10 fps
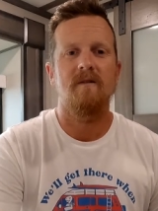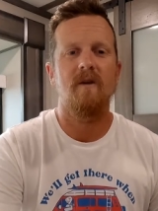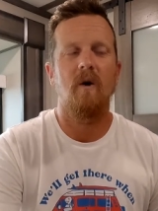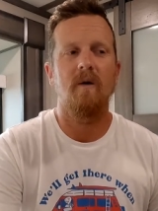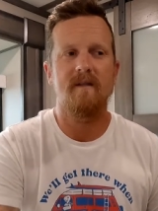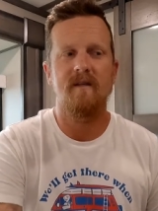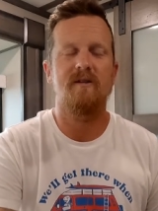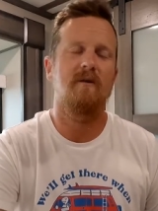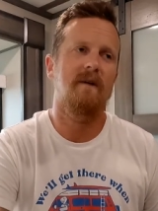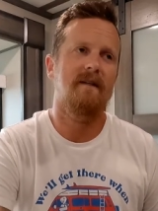So
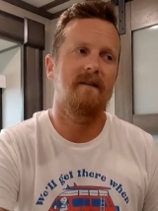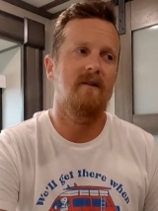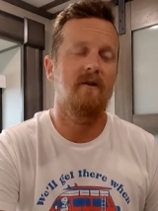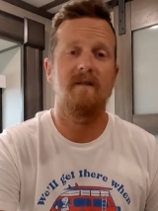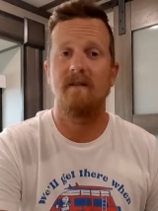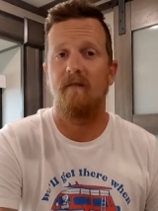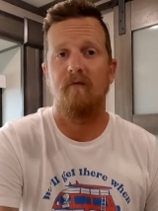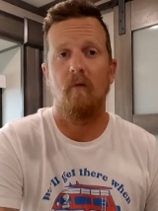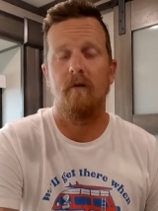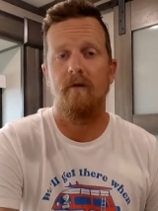essentially what they do is they
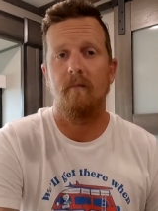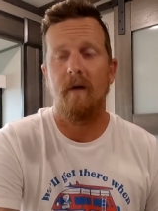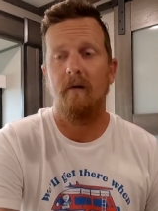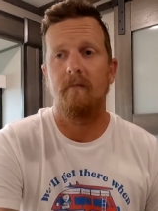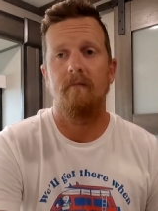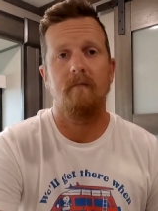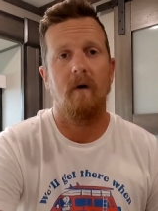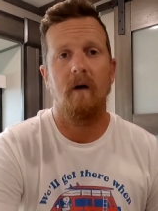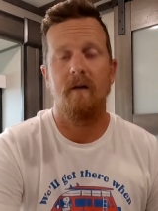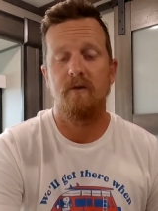forward your mail.
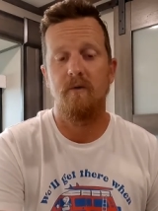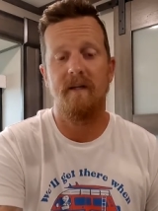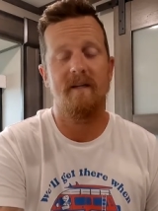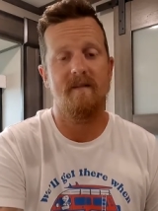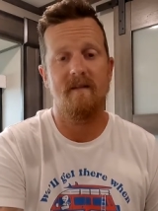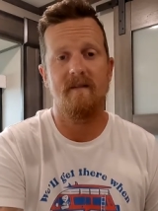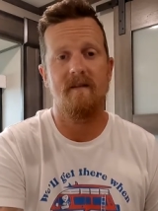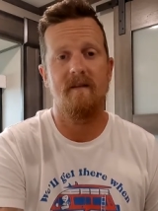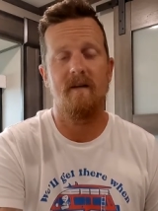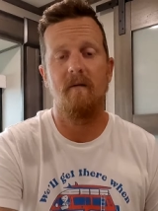You get it sent
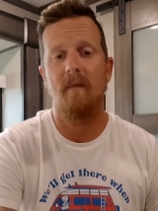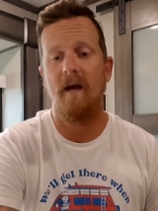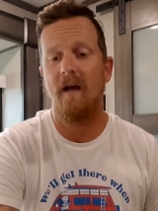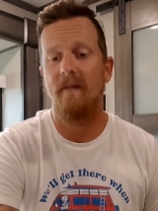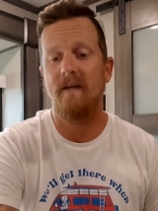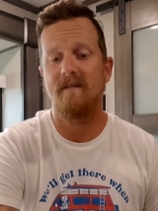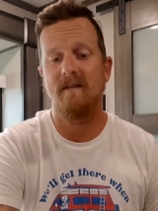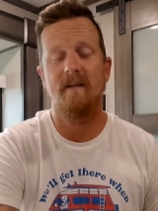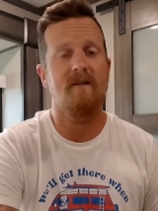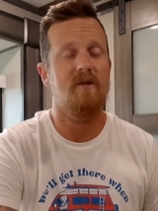to them and they
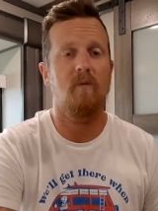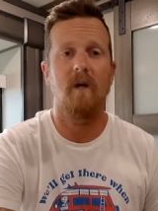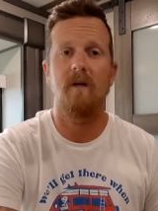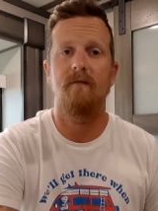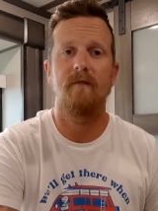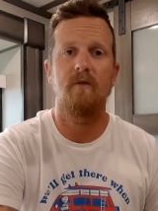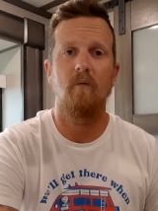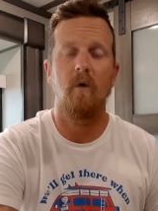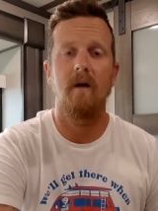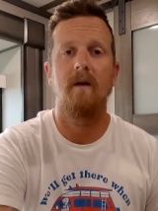send it to wherever you
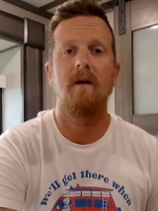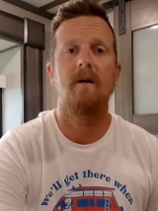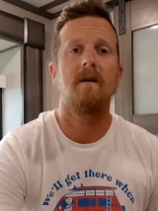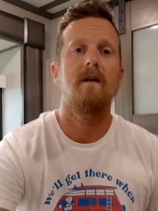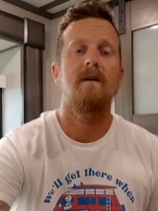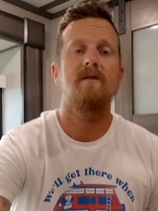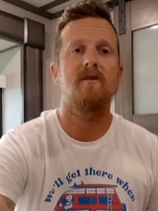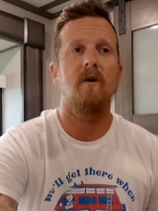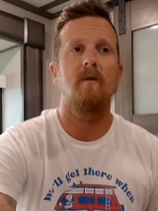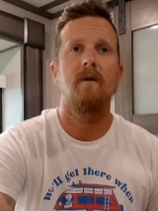want.
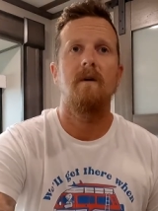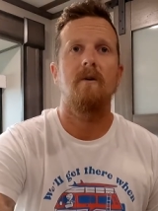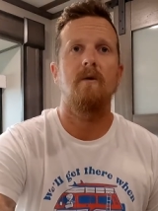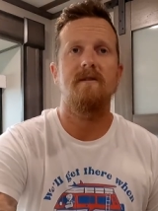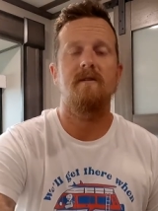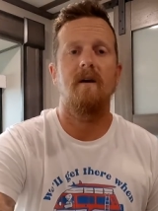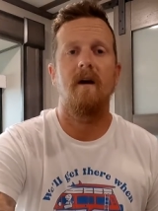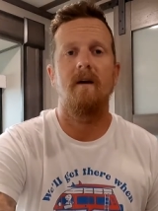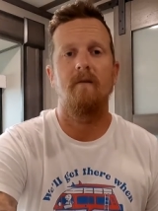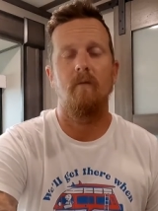So Kristel and
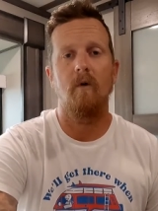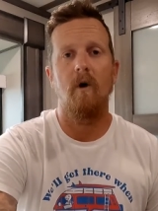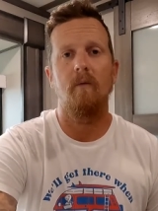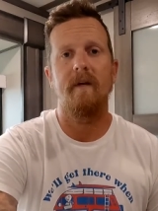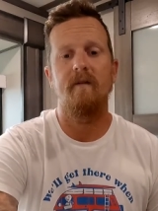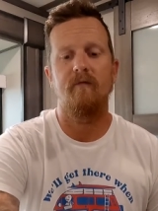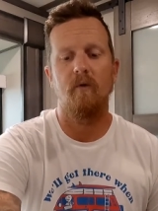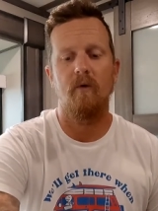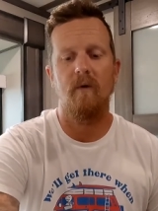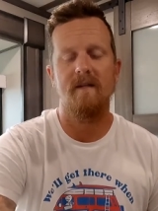I were already
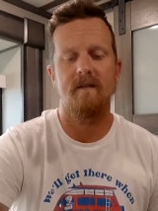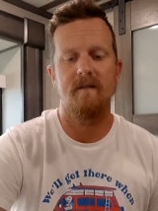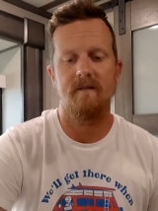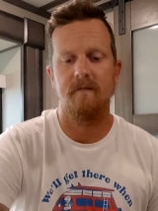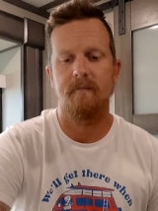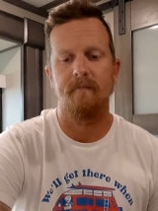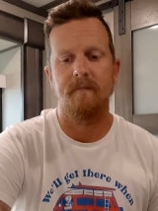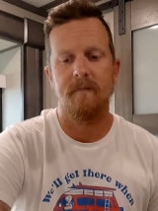Florida residents.